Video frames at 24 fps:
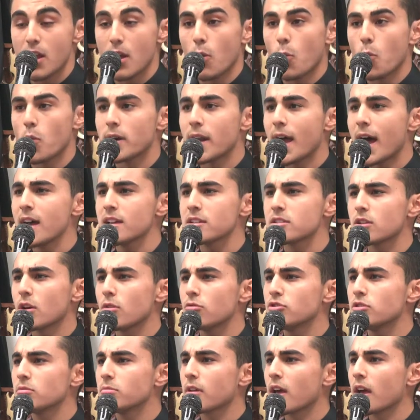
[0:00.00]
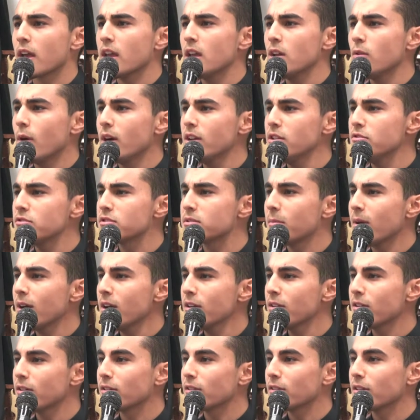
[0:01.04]
When asked, "Oh Jibreel, why do you
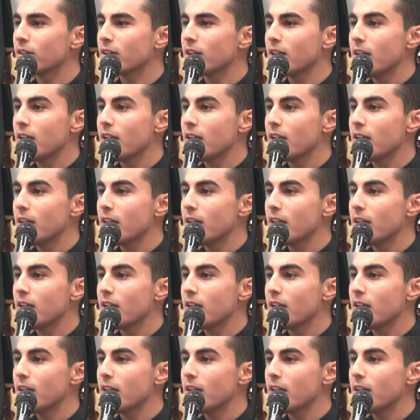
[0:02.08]
smile?"